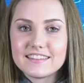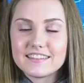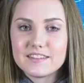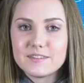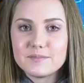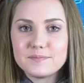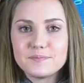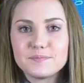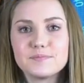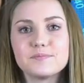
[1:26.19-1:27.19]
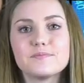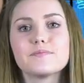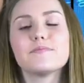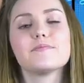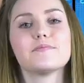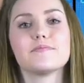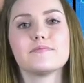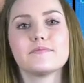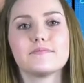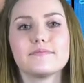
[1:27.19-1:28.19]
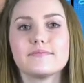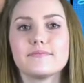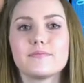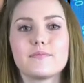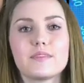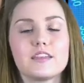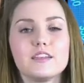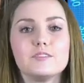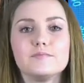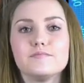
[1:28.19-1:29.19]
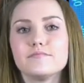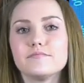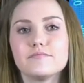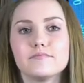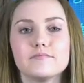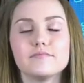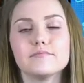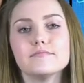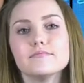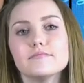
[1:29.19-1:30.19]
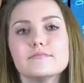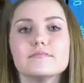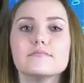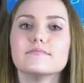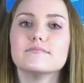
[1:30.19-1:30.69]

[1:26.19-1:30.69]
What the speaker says: (not speaking)